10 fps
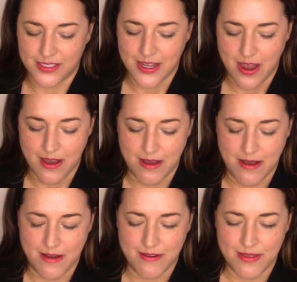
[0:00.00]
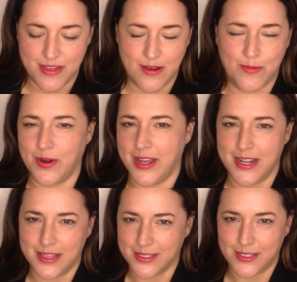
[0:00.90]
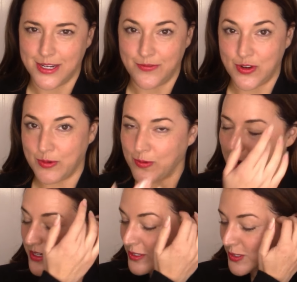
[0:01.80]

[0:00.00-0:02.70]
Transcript: uh, that were getting this didn't even know what it was.